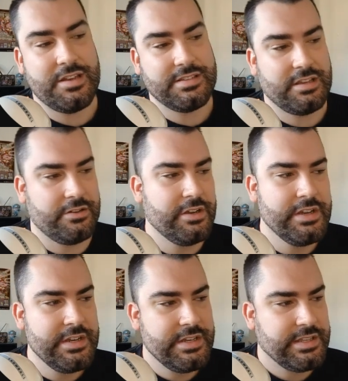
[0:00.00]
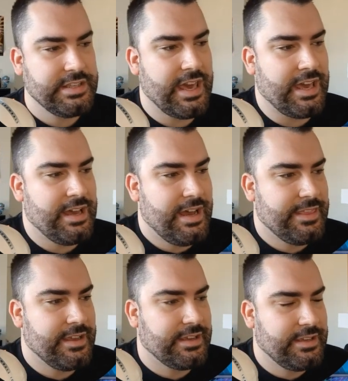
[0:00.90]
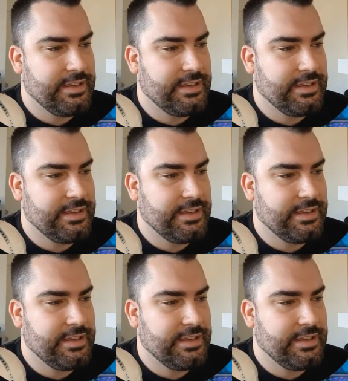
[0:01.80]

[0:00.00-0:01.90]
So yeah, I think